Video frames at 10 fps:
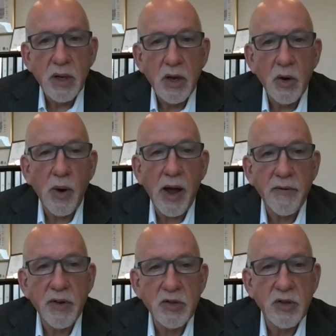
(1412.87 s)

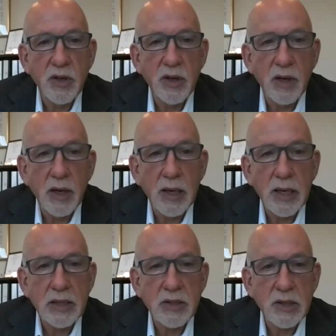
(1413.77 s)
Obviously
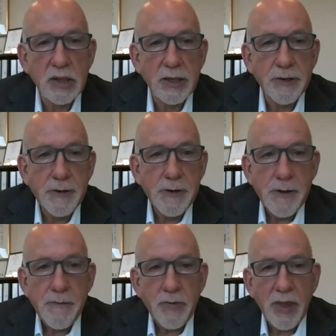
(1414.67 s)
it's, the
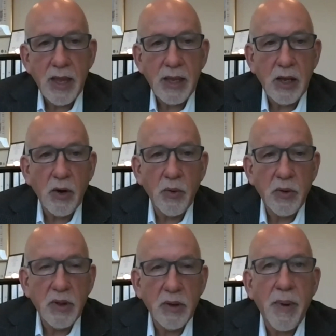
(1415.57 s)

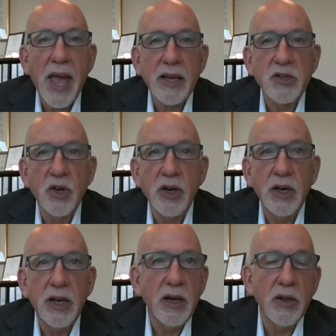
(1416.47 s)
banks are going to
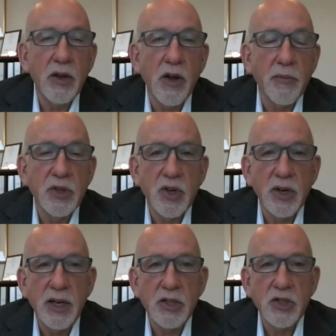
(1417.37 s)
need and the government's going
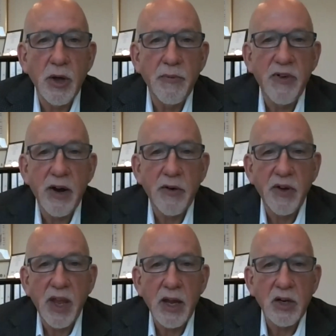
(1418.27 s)
to need some
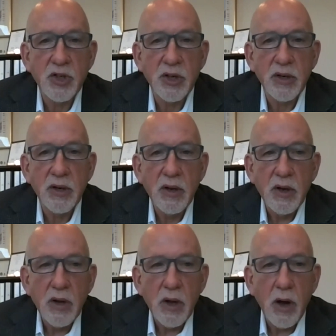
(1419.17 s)
verification
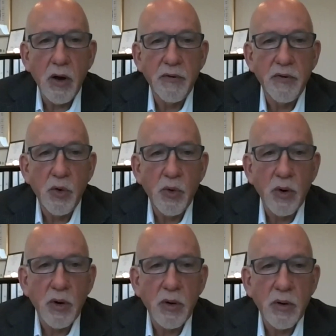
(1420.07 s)
of
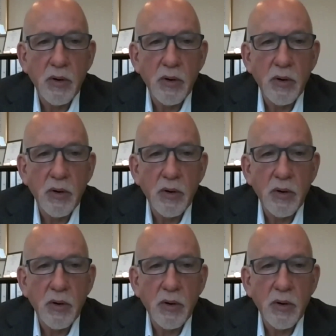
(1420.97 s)
your